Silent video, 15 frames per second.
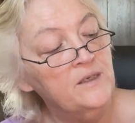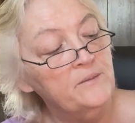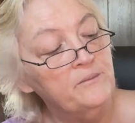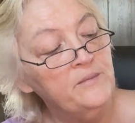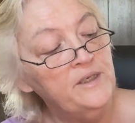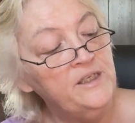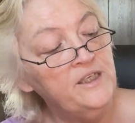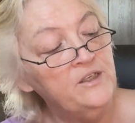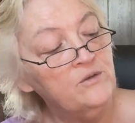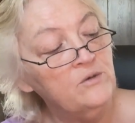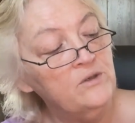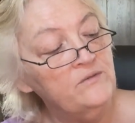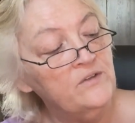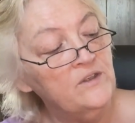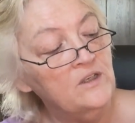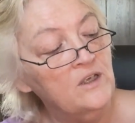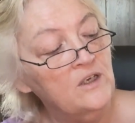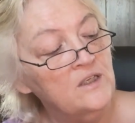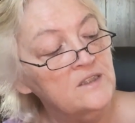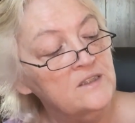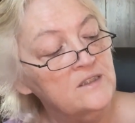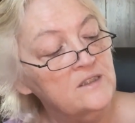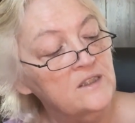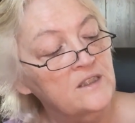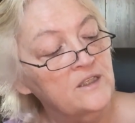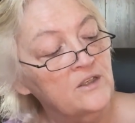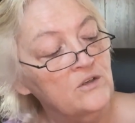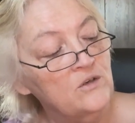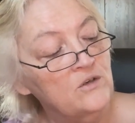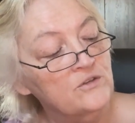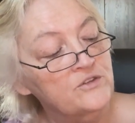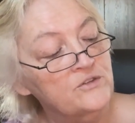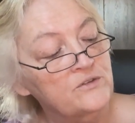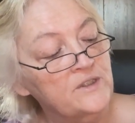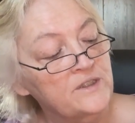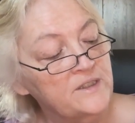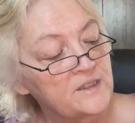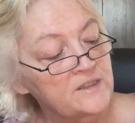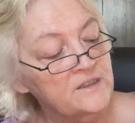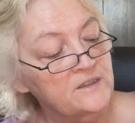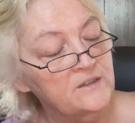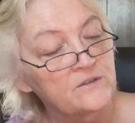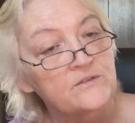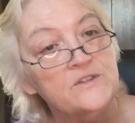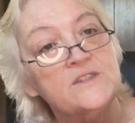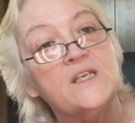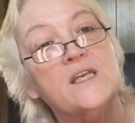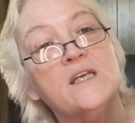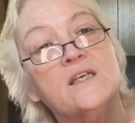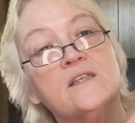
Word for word: Meeting grief and loss in a culture that doesn't understand.